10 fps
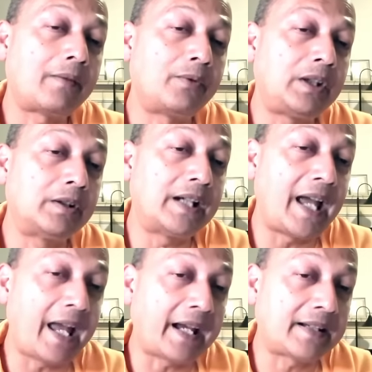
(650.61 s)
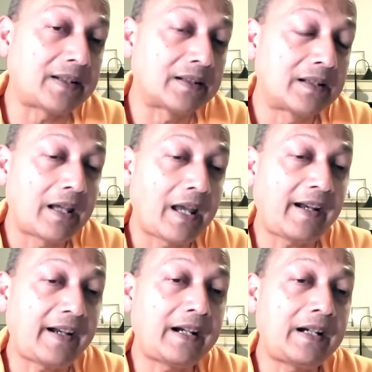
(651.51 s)
we act,
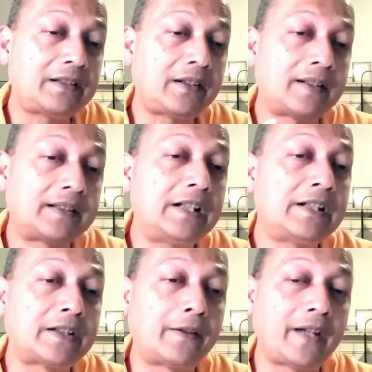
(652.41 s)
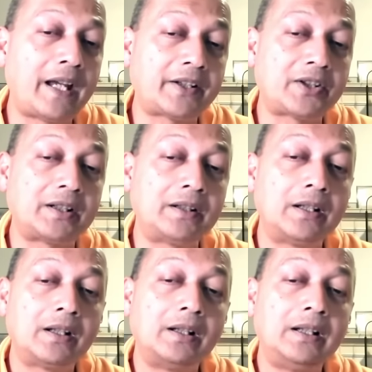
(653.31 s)
and the results of action
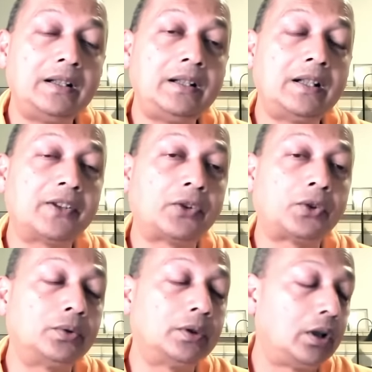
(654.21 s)
lead us to